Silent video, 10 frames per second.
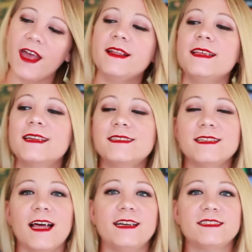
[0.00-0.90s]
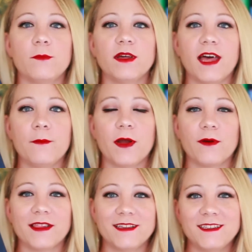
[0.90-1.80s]
and that is The Last Time I Lied by
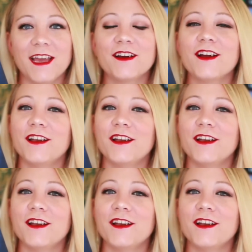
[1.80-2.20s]
Riley Sager,